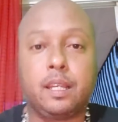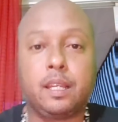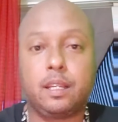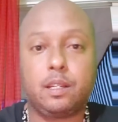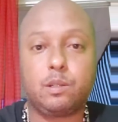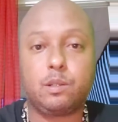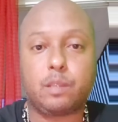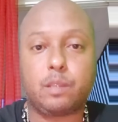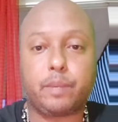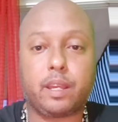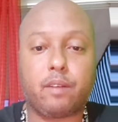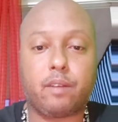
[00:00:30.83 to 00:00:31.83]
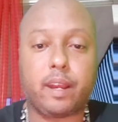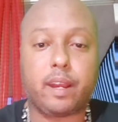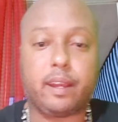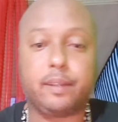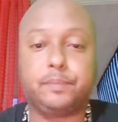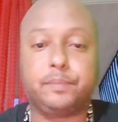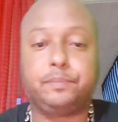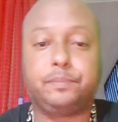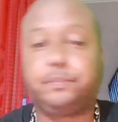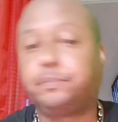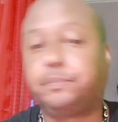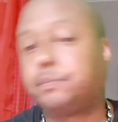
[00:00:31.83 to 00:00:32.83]
Who's up in here right now?
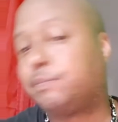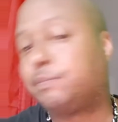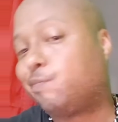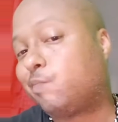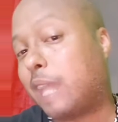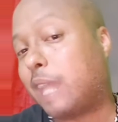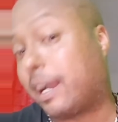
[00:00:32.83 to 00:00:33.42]
I gotta